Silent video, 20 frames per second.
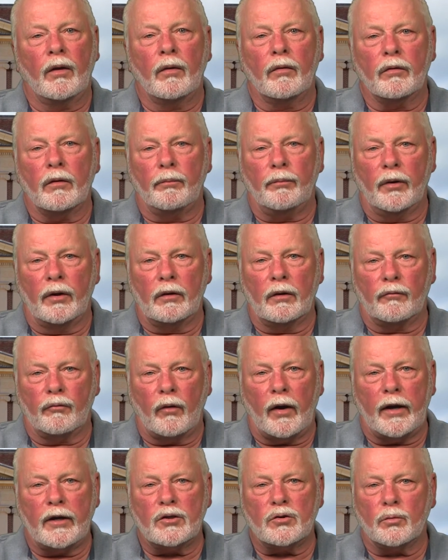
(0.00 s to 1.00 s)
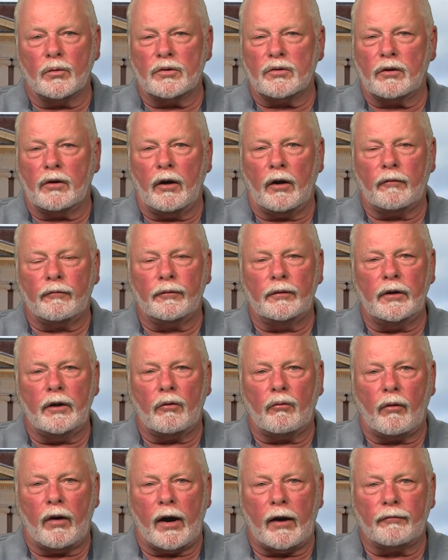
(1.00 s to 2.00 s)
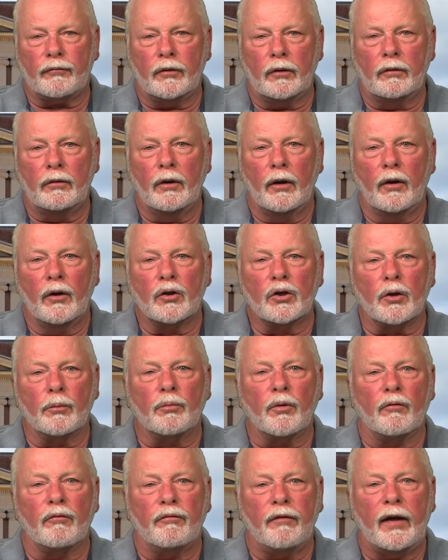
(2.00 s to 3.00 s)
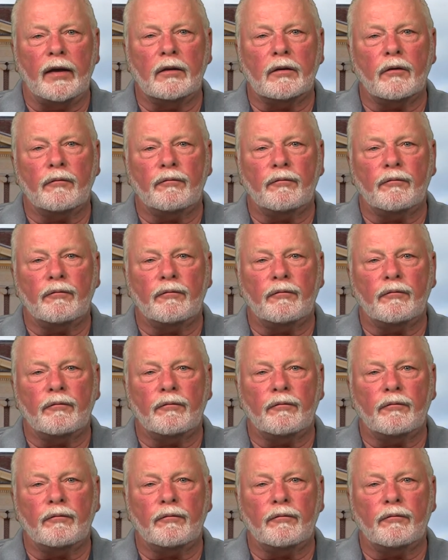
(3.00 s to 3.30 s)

The Bill of Rights was carefully crafted to prevent the